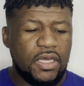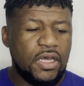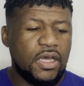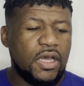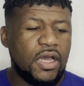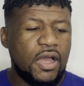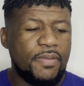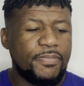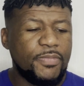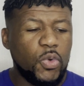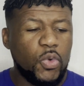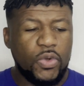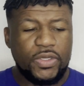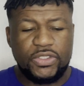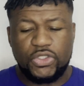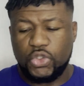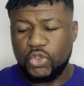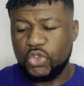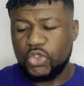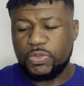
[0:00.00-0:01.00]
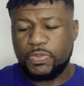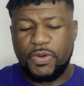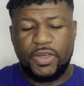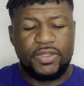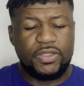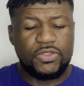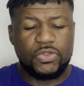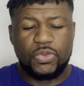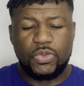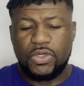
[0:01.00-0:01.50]
I'm going to
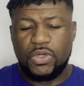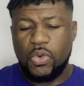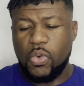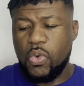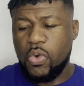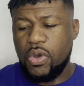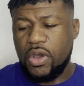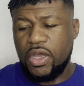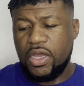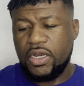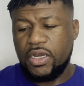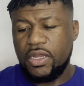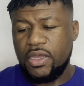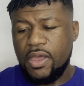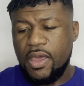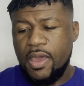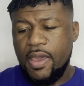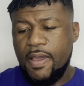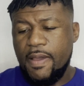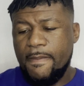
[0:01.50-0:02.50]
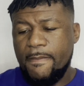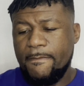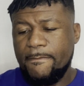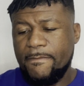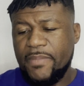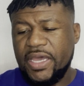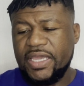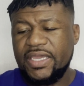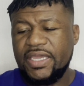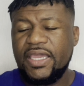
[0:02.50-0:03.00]
spray this one on
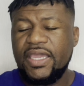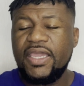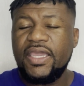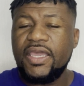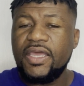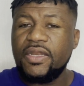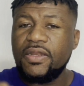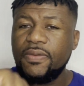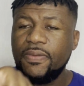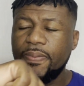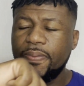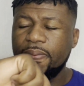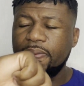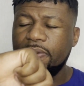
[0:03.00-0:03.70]
my hand.